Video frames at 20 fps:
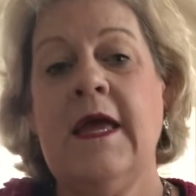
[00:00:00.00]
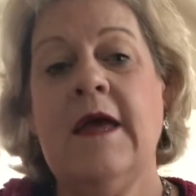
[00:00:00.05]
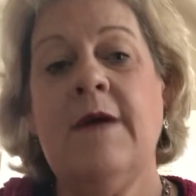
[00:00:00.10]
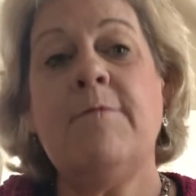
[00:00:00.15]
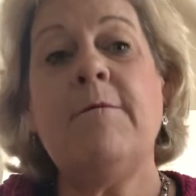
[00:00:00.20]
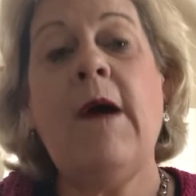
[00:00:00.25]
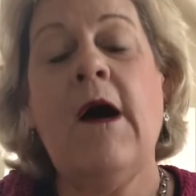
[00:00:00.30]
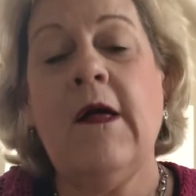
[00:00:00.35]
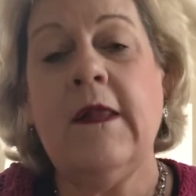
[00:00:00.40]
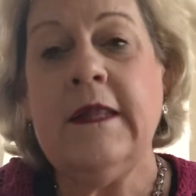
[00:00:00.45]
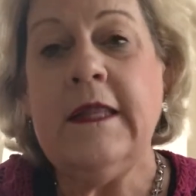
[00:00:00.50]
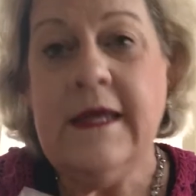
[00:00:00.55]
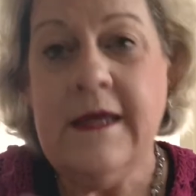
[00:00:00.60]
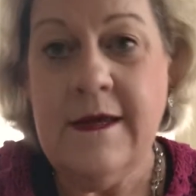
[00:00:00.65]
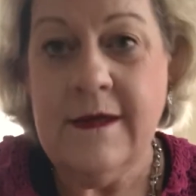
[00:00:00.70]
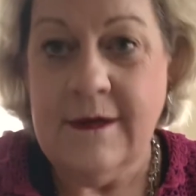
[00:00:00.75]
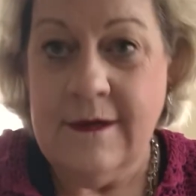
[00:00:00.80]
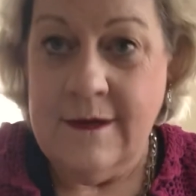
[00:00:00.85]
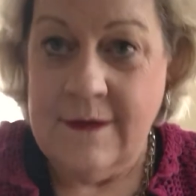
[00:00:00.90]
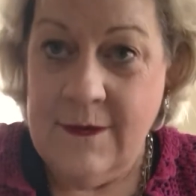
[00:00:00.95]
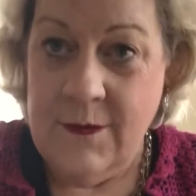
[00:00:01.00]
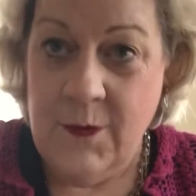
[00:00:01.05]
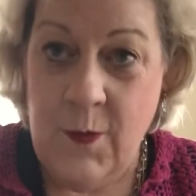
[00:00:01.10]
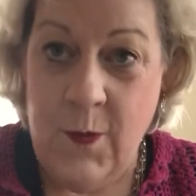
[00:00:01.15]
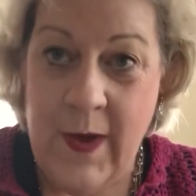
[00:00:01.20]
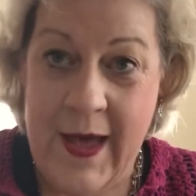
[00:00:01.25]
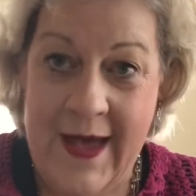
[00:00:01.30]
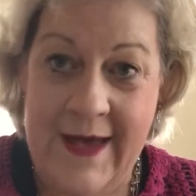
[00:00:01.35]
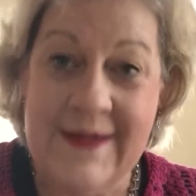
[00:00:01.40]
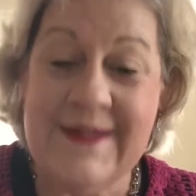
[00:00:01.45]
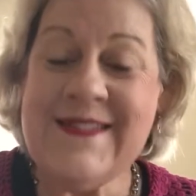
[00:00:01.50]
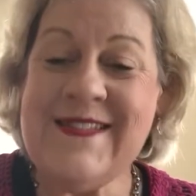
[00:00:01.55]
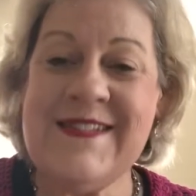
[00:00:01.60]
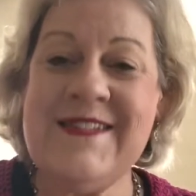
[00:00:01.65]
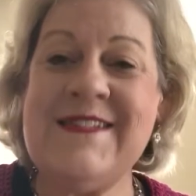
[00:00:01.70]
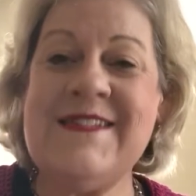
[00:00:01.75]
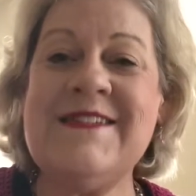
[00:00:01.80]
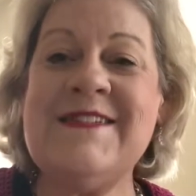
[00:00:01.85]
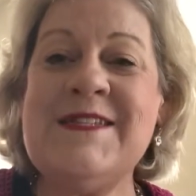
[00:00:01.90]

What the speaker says: Molly West,